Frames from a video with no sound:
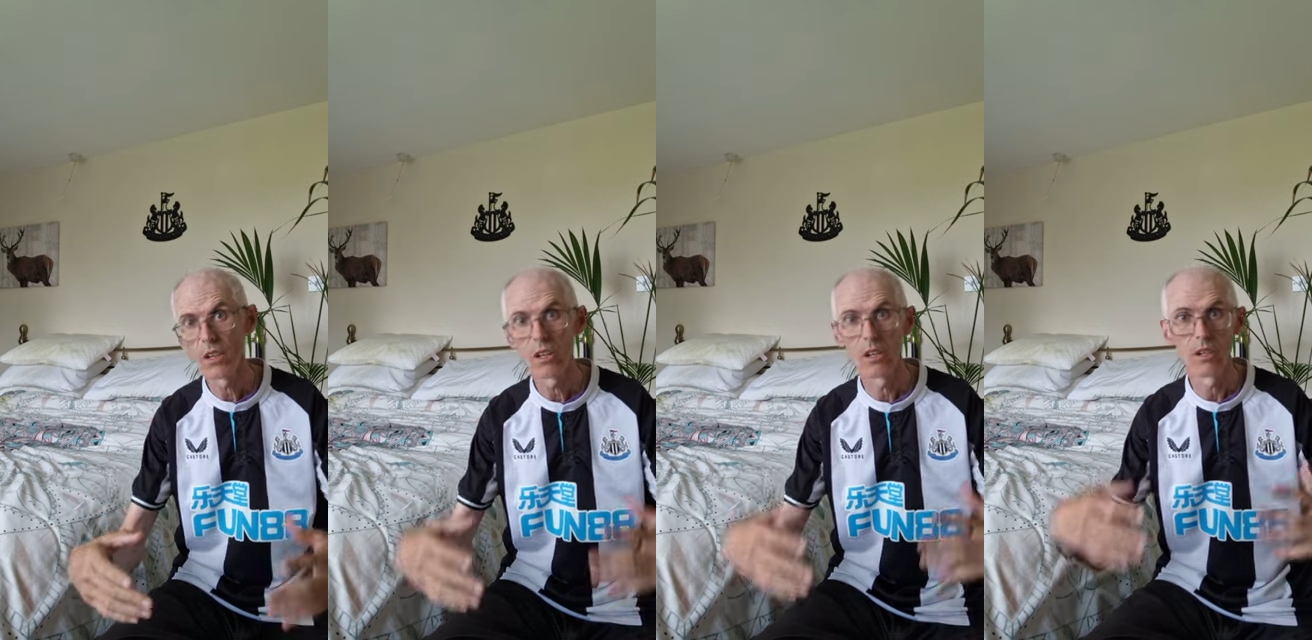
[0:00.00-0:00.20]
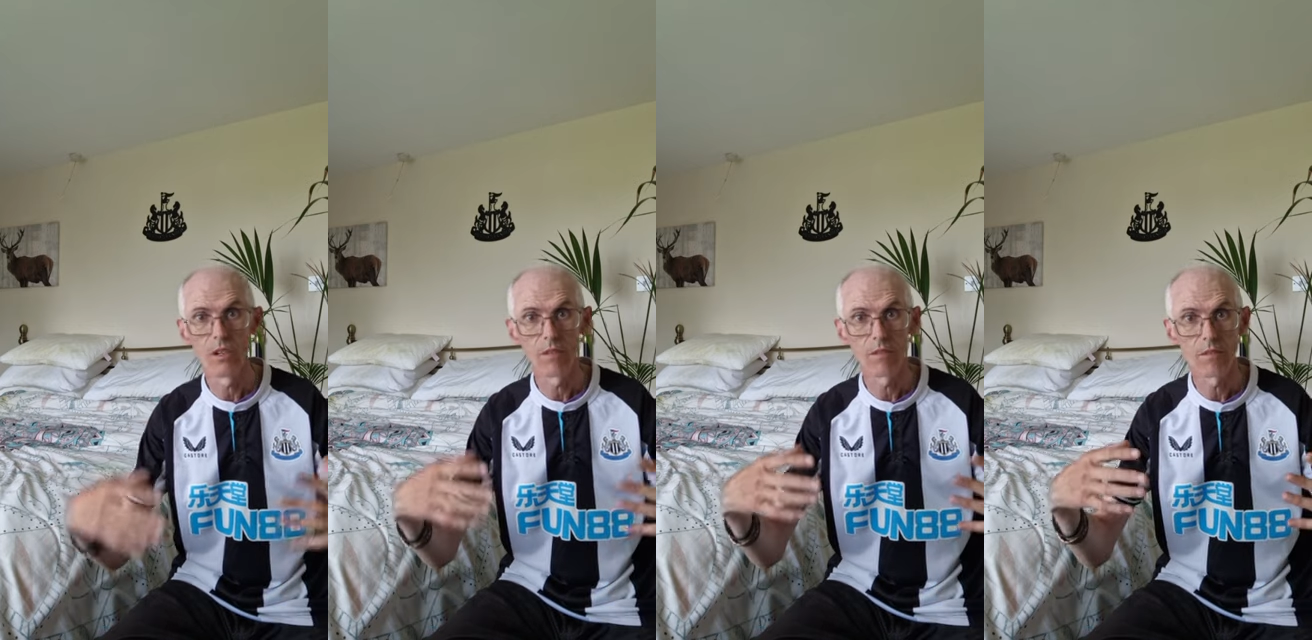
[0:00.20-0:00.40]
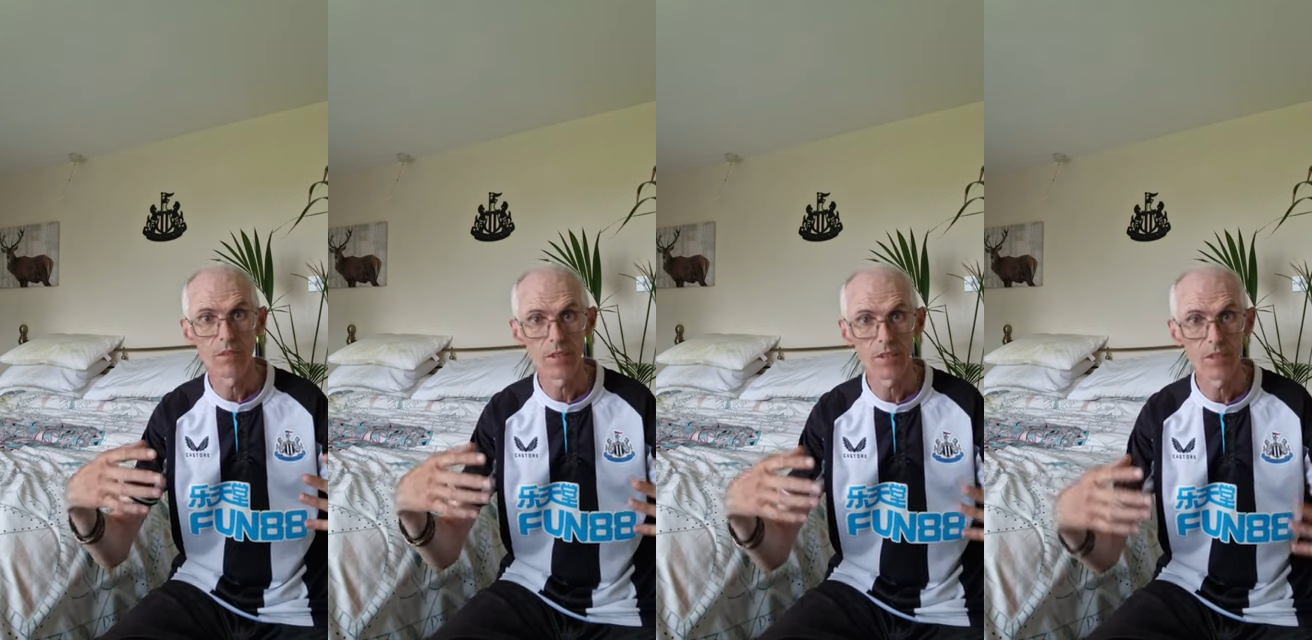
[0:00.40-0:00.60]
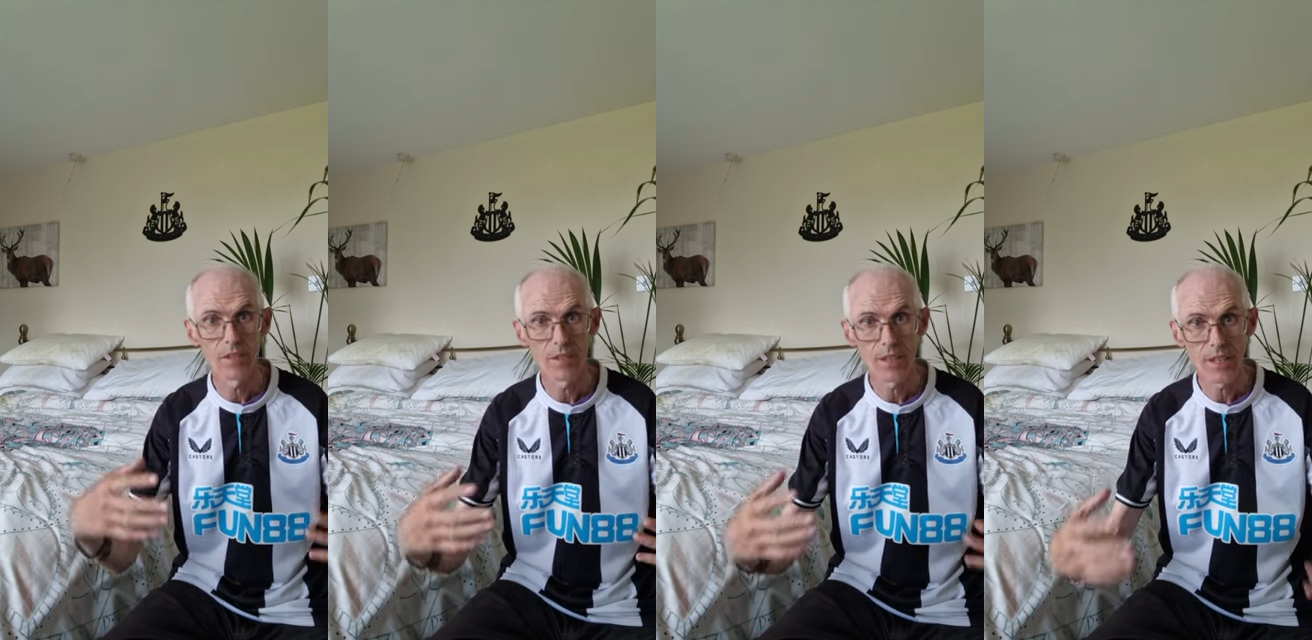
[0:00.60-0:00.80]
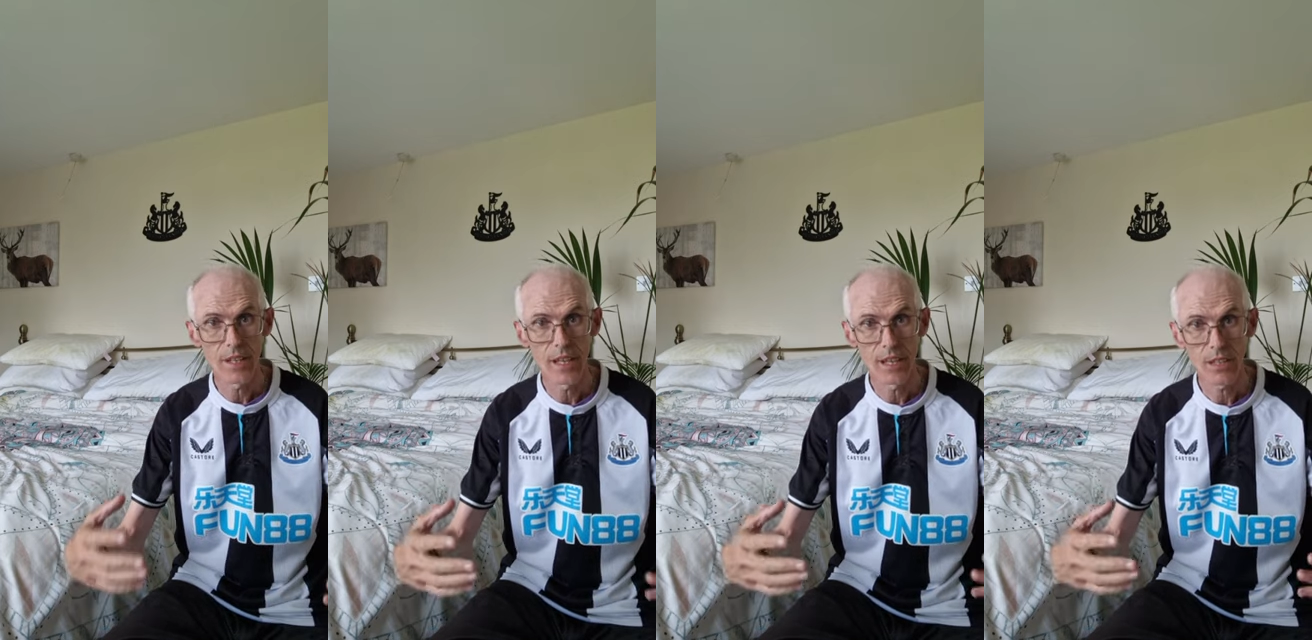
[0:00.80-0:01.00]
of
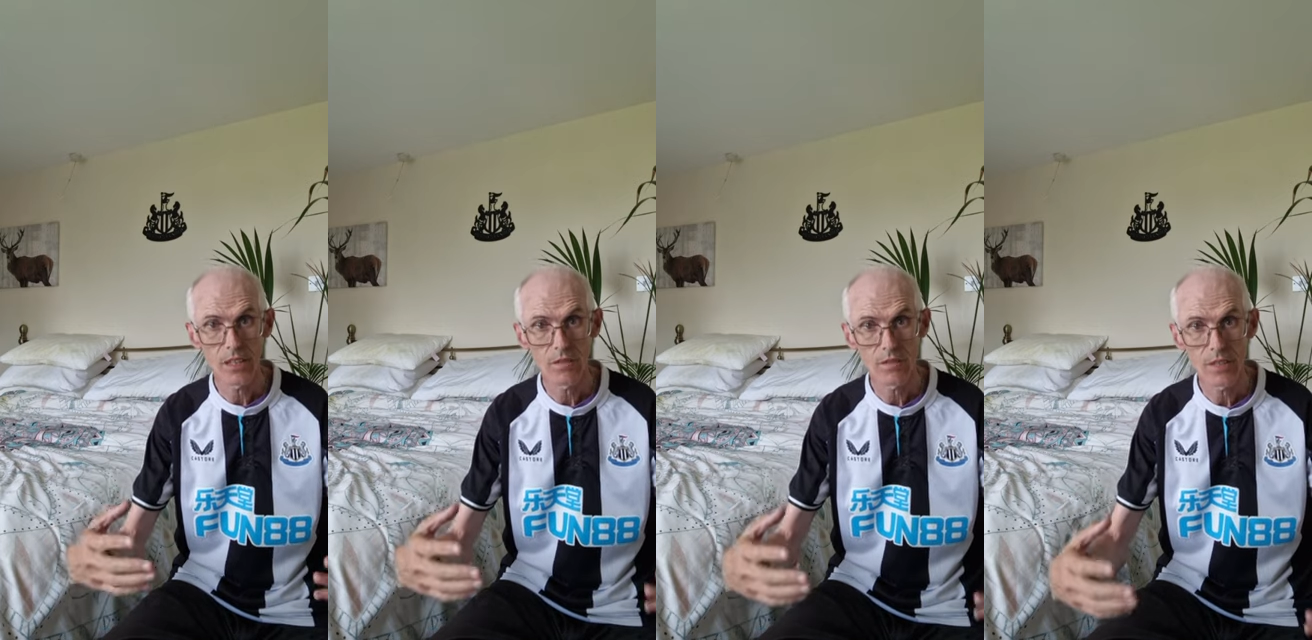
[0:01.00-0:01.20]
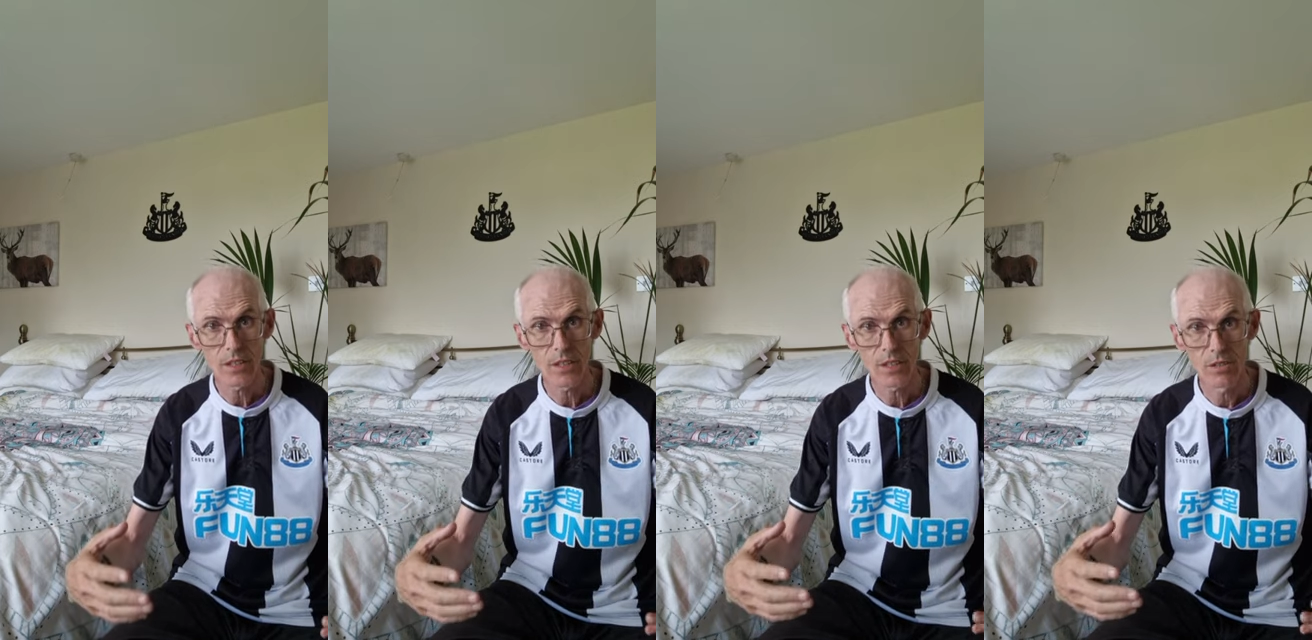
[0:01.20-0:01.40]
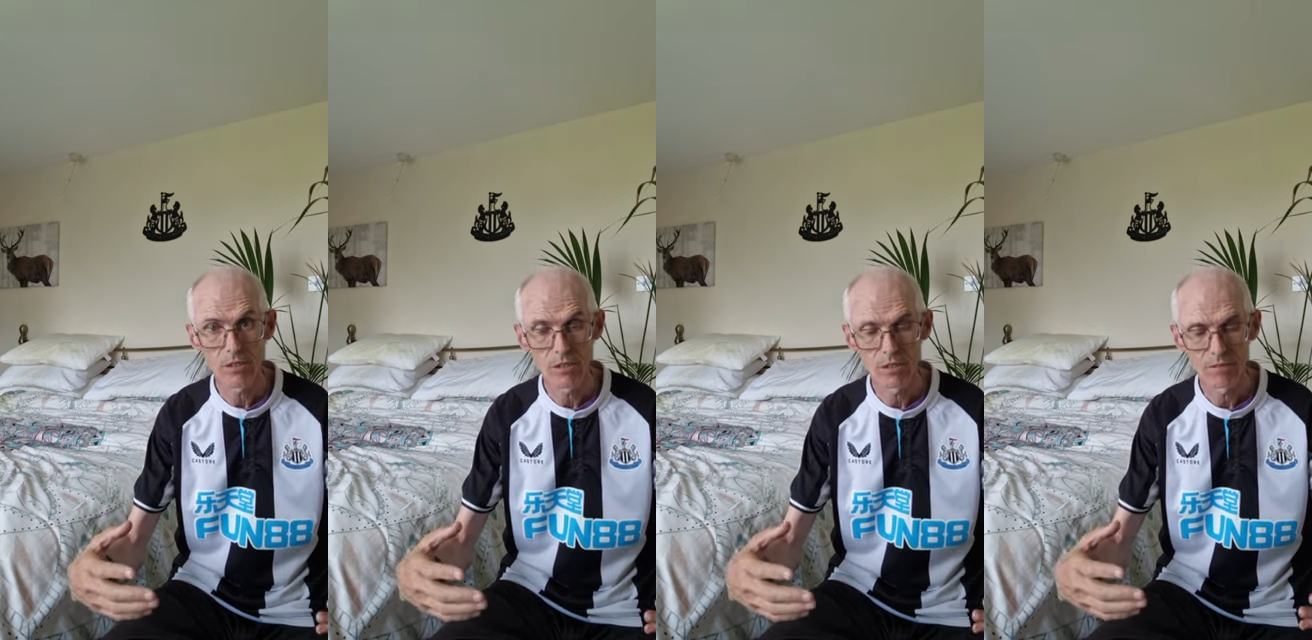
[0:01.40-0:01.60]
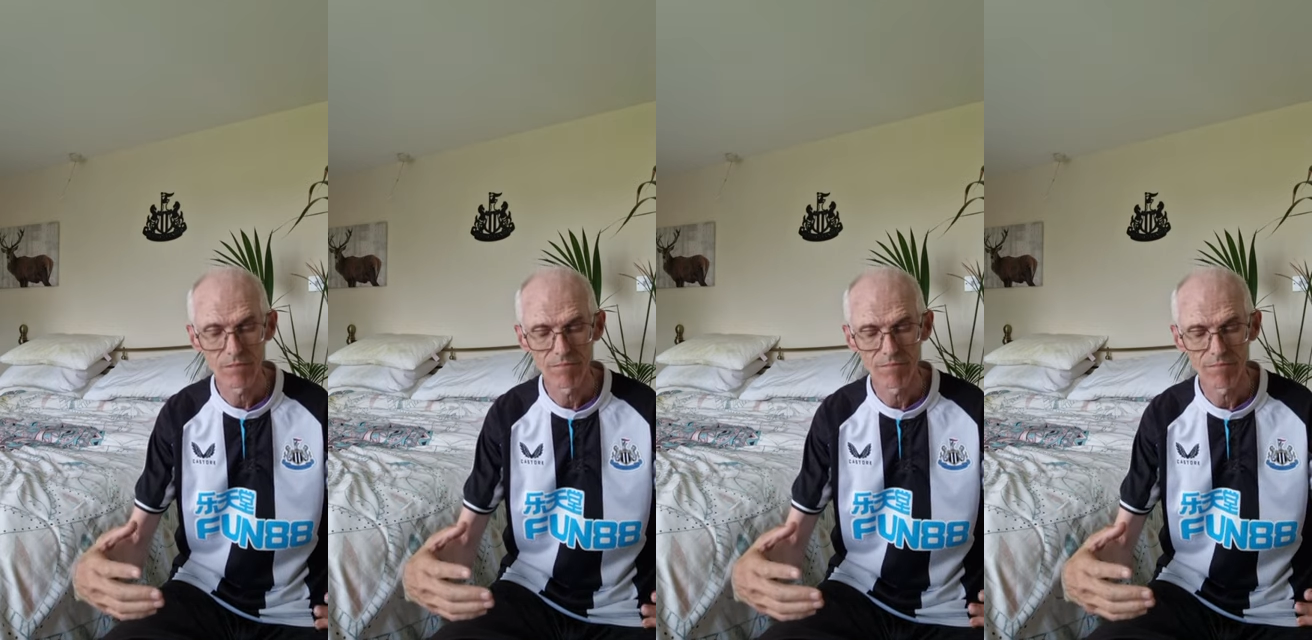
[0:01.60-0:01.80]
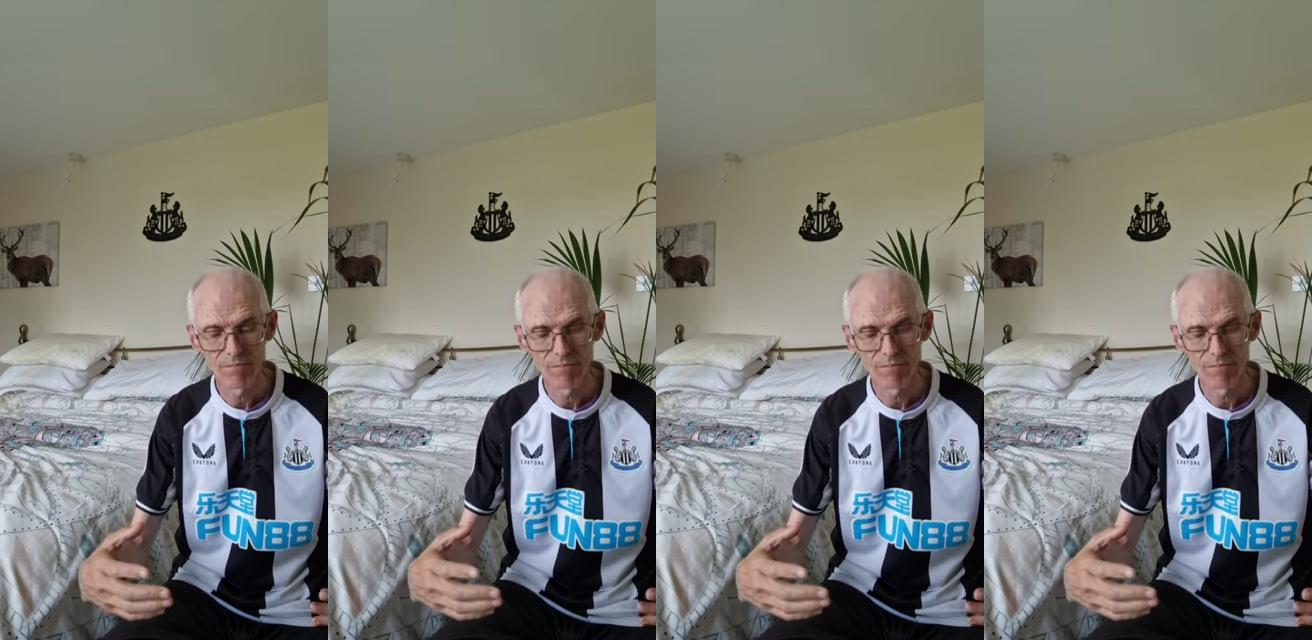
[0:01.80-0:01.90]
the next video,